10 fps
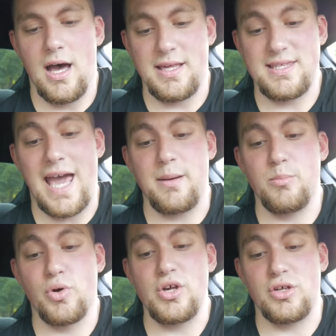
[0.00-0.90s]

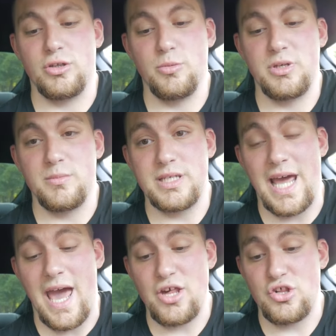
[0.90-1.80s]
satin brush aluminum
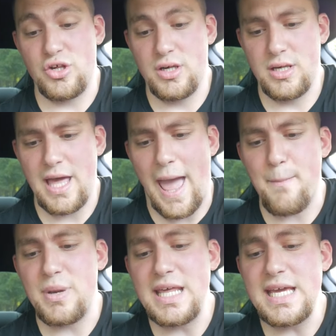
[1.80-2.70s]
dash
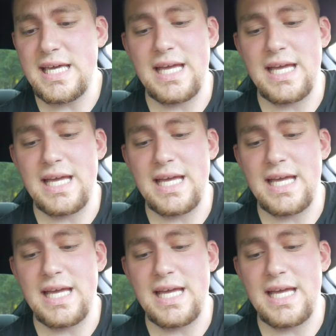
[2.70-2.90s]
applique.